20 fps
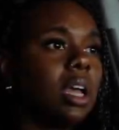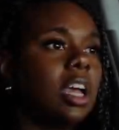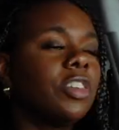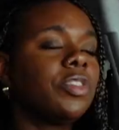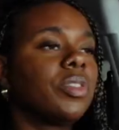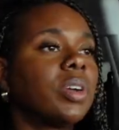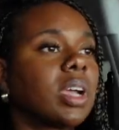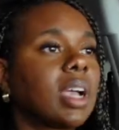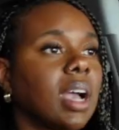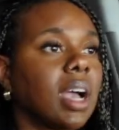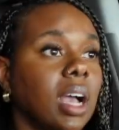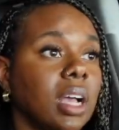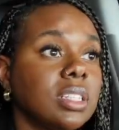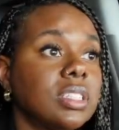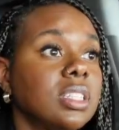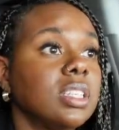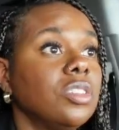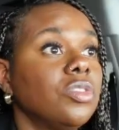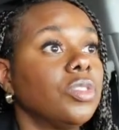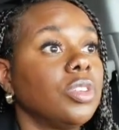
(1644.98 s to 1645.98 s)
and for God
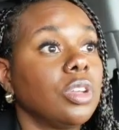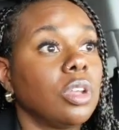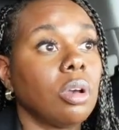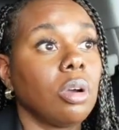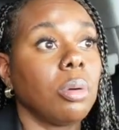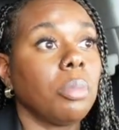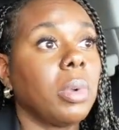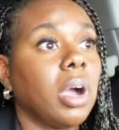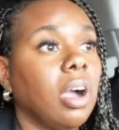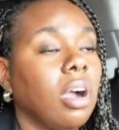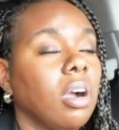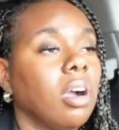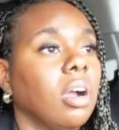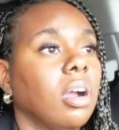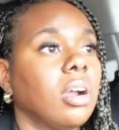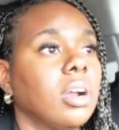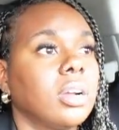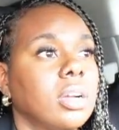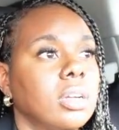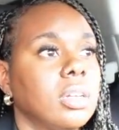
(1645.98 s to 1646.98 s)
to even know in my
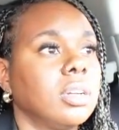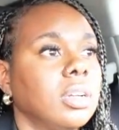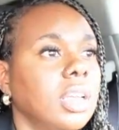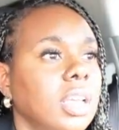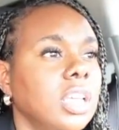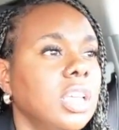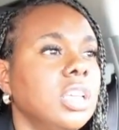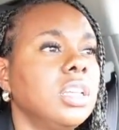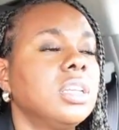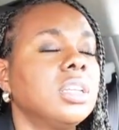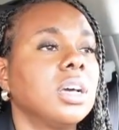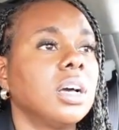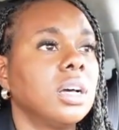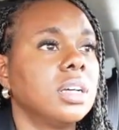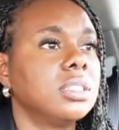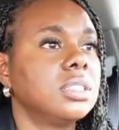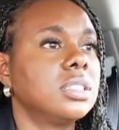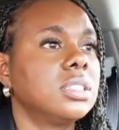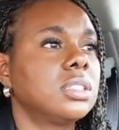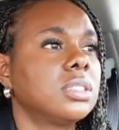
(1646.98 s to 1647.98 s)
heart, and He
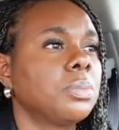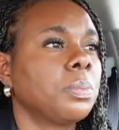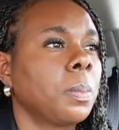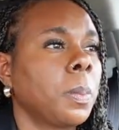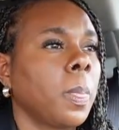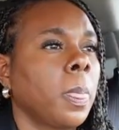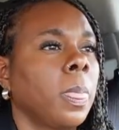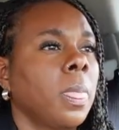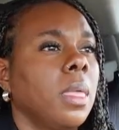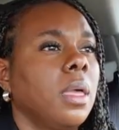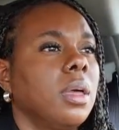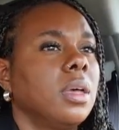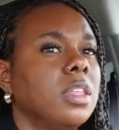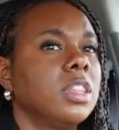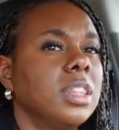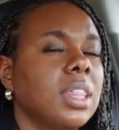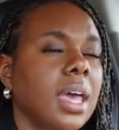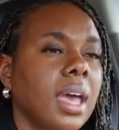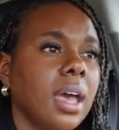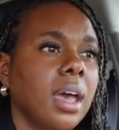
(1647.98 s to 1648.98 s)
does,
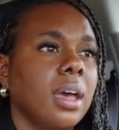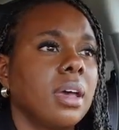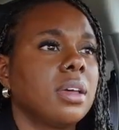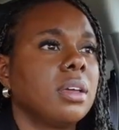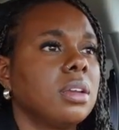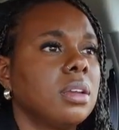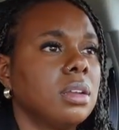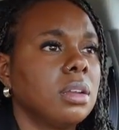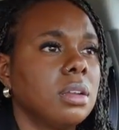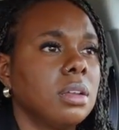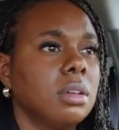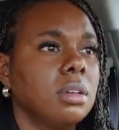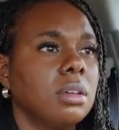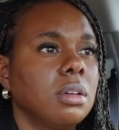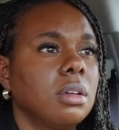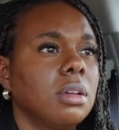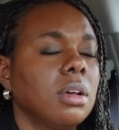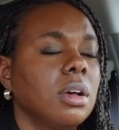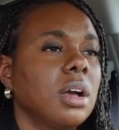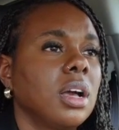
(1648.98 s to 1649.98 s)
that
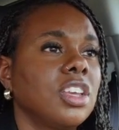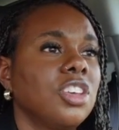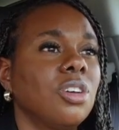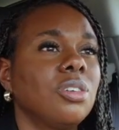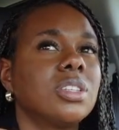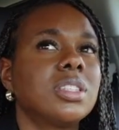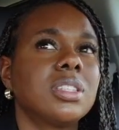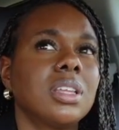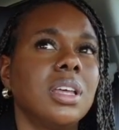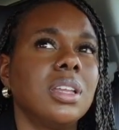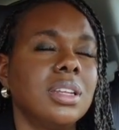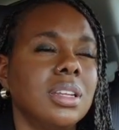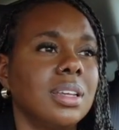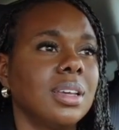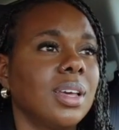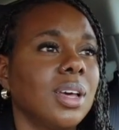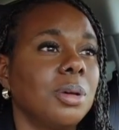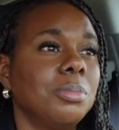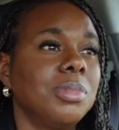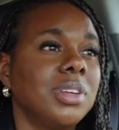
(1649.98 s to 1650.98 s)
your son didn't
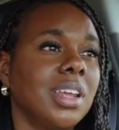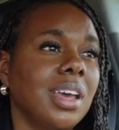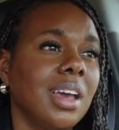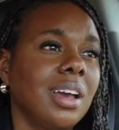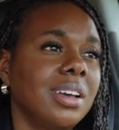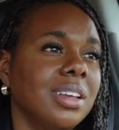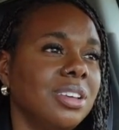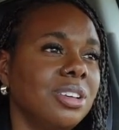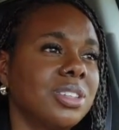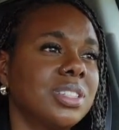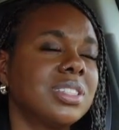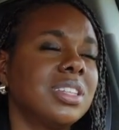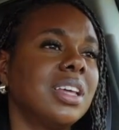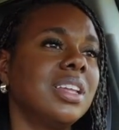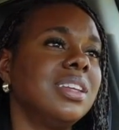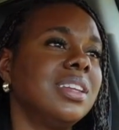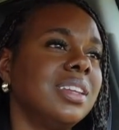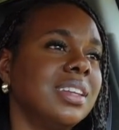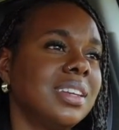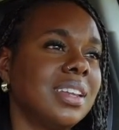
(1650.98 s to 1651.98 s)
come down, your
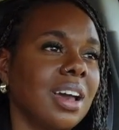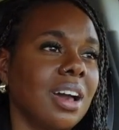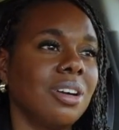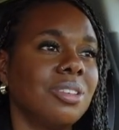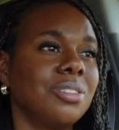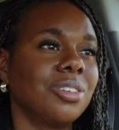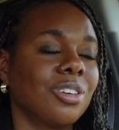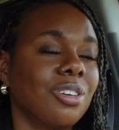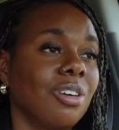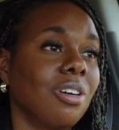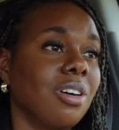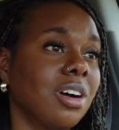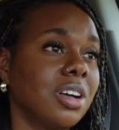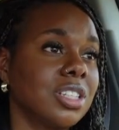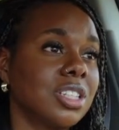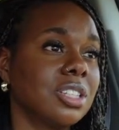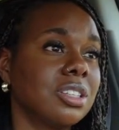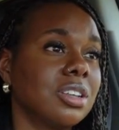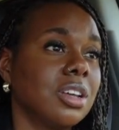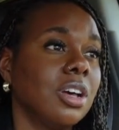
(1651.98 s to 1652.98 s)
son didn't die on the cross
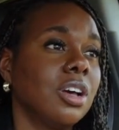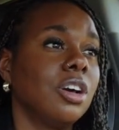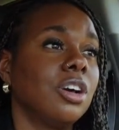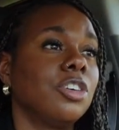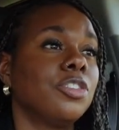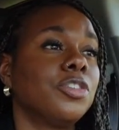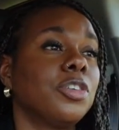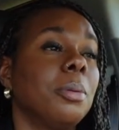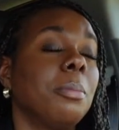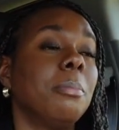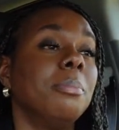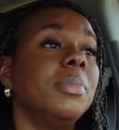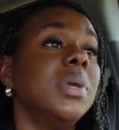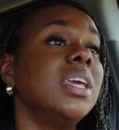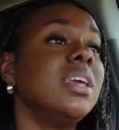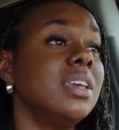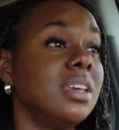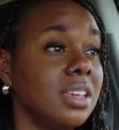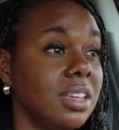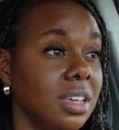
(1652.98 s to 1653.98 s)
for
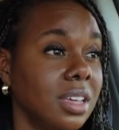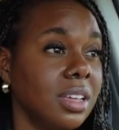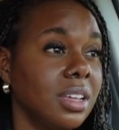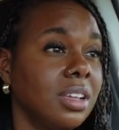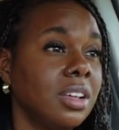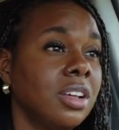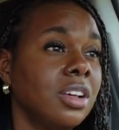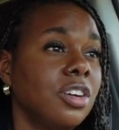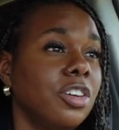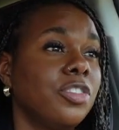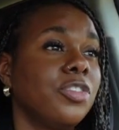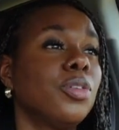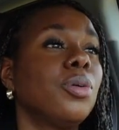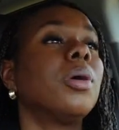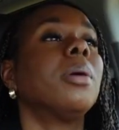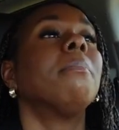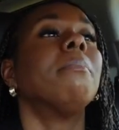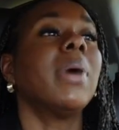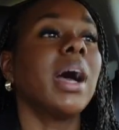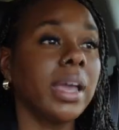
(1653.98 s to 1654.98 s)
me for a
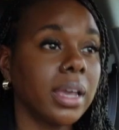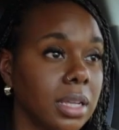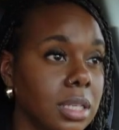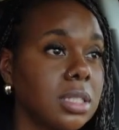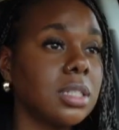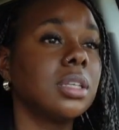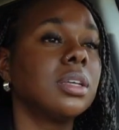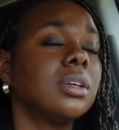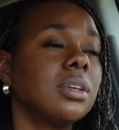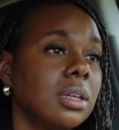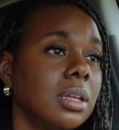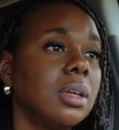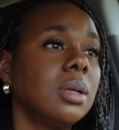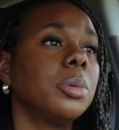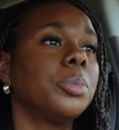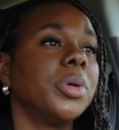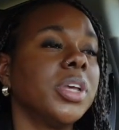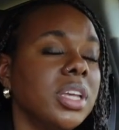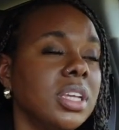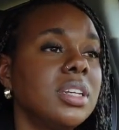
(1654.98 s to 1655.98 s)
mite,
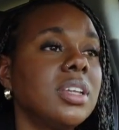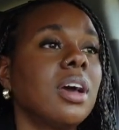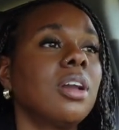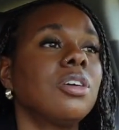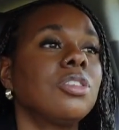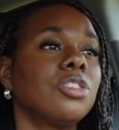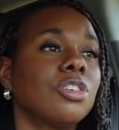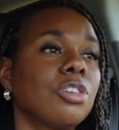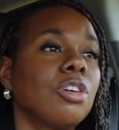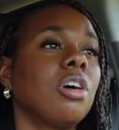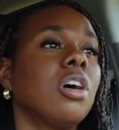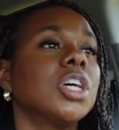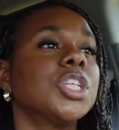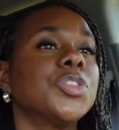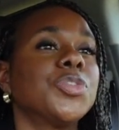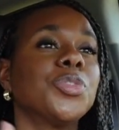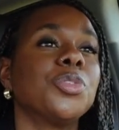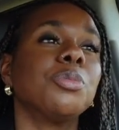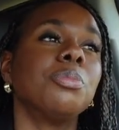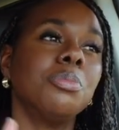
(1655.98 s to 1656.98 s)
but He died on the cross
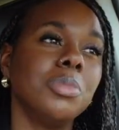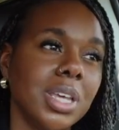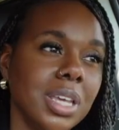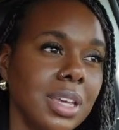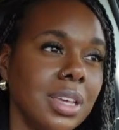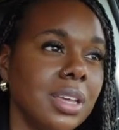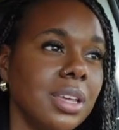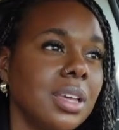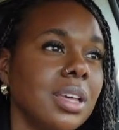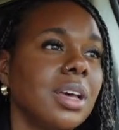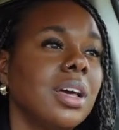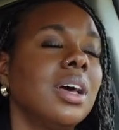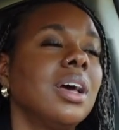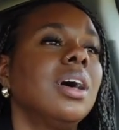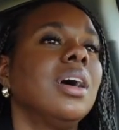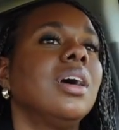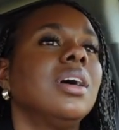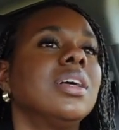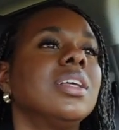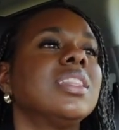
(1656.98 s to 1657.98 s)
for me,
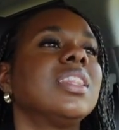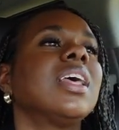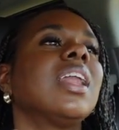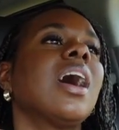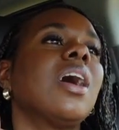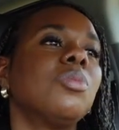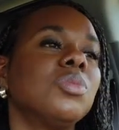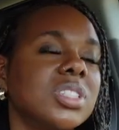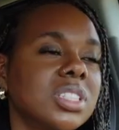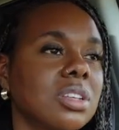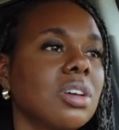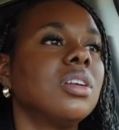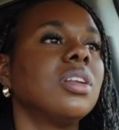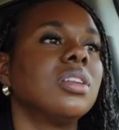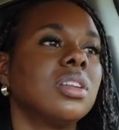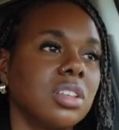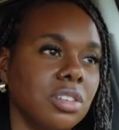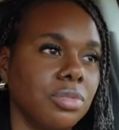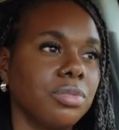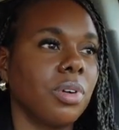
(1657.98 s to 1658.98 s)
that I was gonna
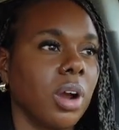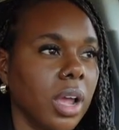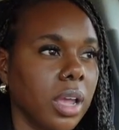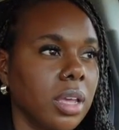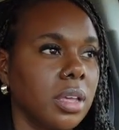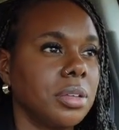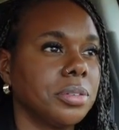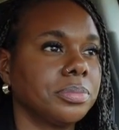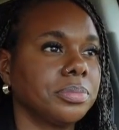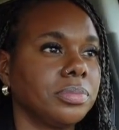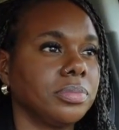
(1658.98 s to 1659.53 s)
live right.